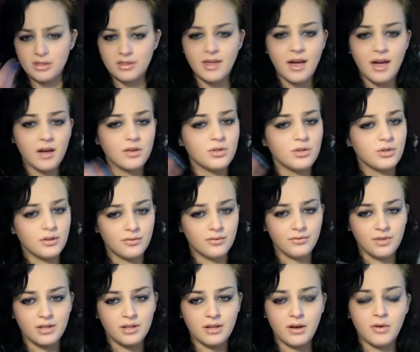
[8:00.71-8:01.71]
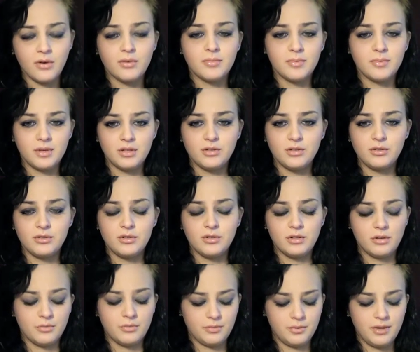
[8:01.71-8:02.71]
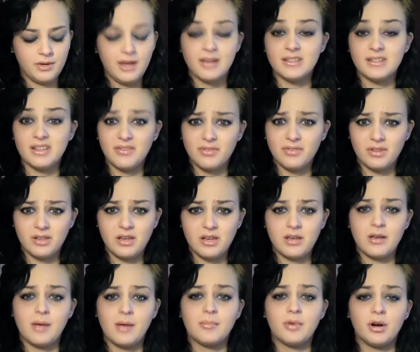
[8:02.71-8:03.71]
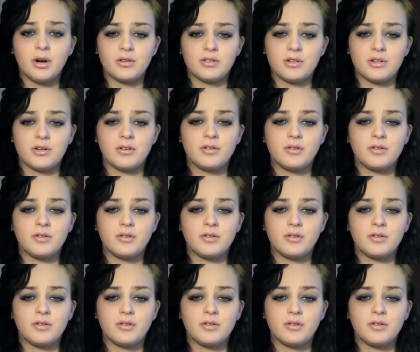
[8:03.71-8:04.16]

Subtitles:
that you can feel out, but you know, and definitely a bronzer.